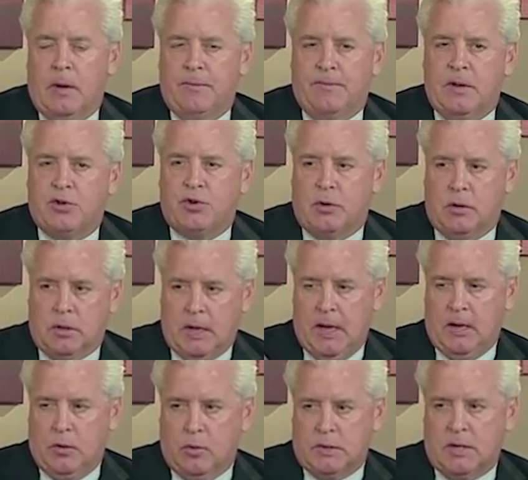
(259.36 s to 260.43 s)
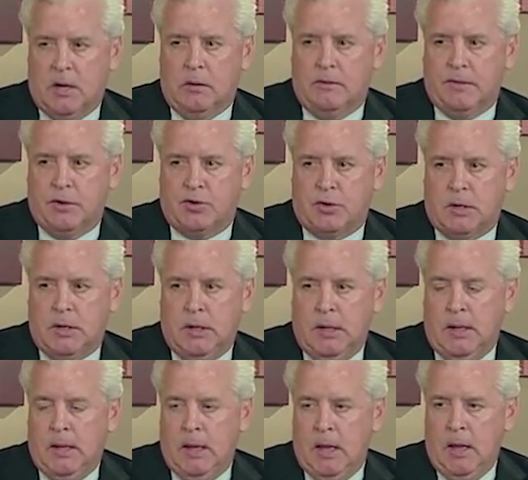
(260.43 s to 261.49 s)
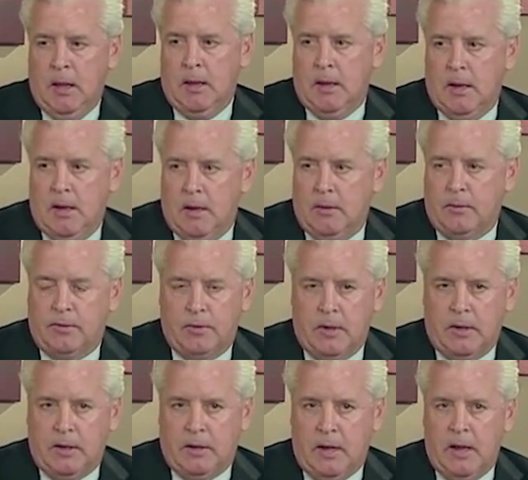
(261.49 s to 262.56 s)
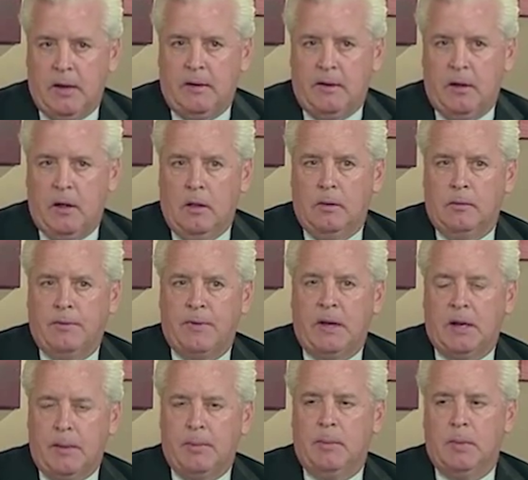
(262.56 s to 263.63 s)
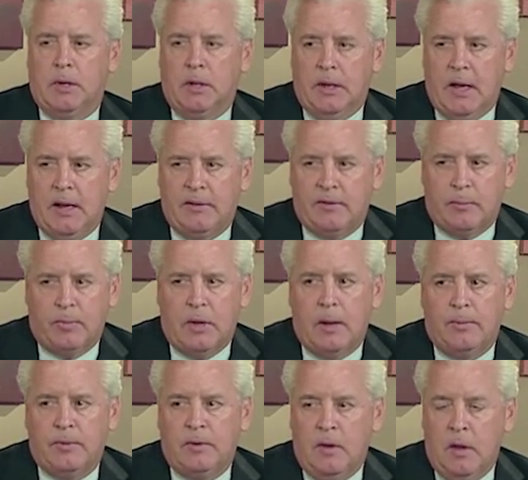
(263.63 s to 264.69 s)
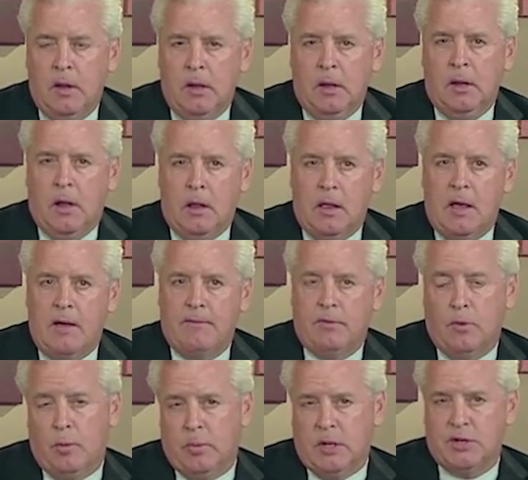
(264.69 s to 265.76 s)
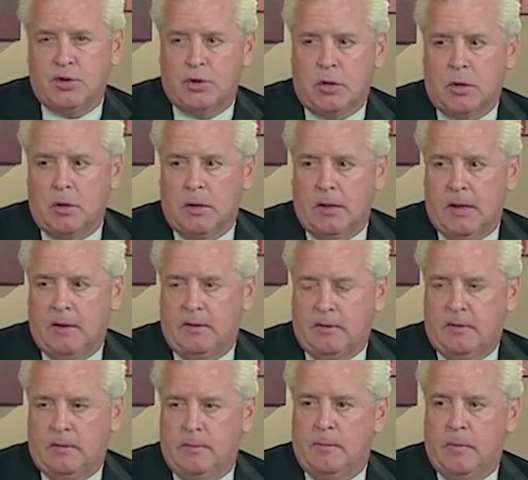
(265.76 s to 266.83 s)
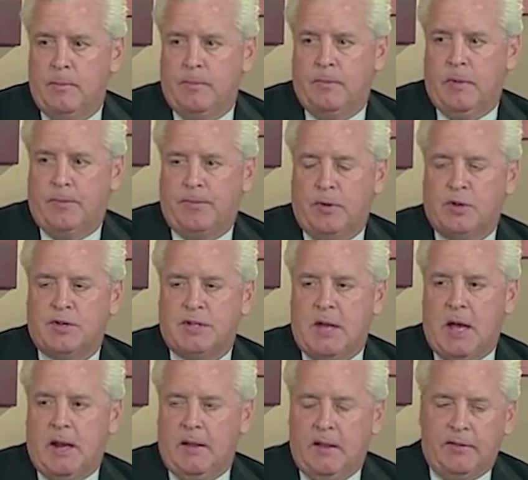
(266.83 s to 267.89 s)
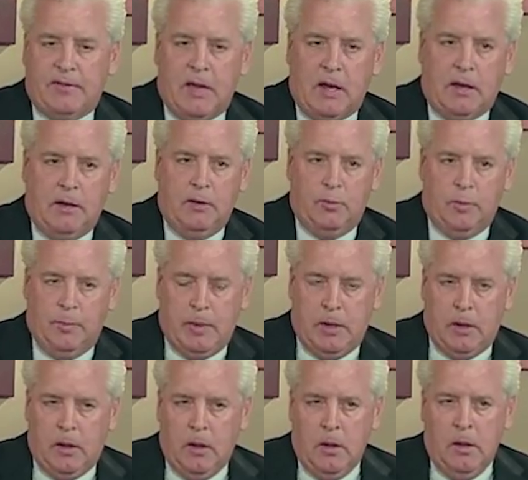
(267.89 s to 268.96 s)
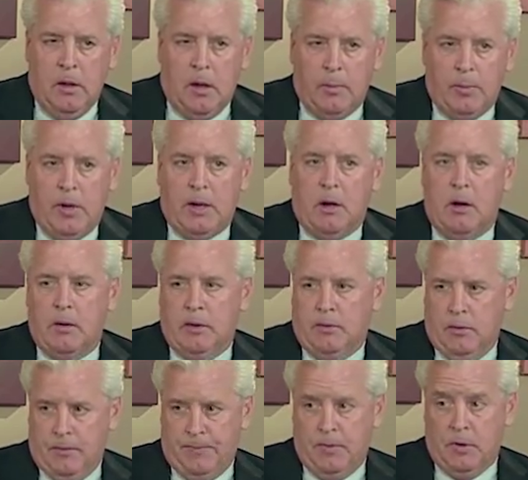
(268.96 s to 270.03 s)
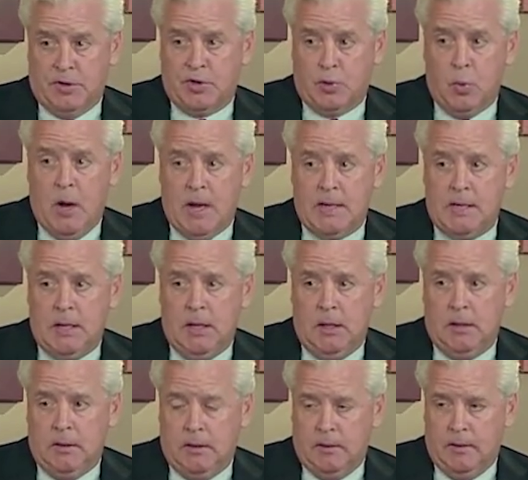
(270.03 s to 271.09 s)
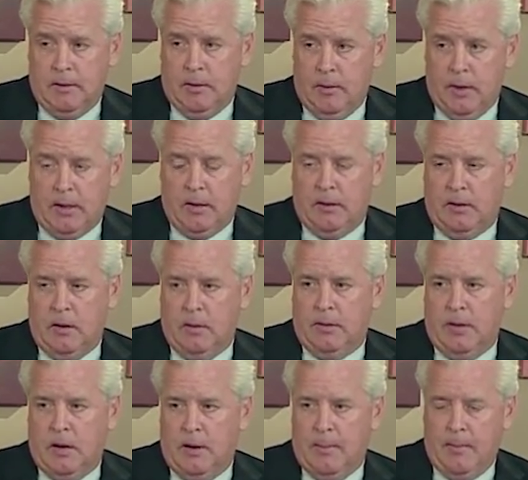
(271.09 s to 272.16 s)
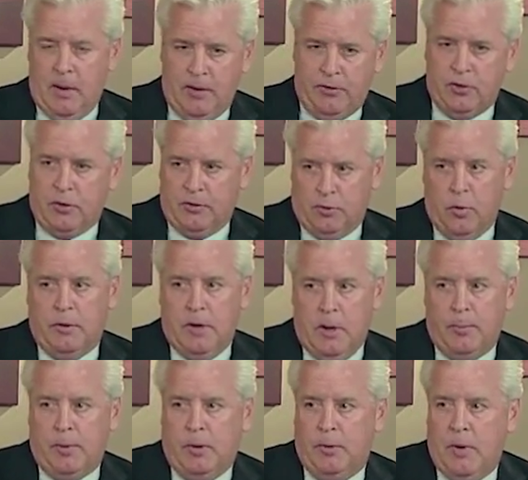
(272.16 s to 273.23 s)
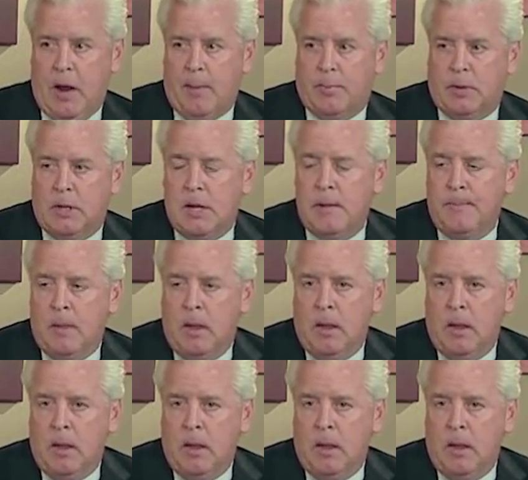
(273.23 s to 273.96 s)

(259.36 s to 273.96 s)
vision will kind of go tunnel vision, so I could kind of tell if I get up in the middle of the night sometimes, I'll have low blood sugar, and that's the first sign. And the second, it would be I'll break out into a full sweat. I can tell then that my sugar's going down pretty rapidly.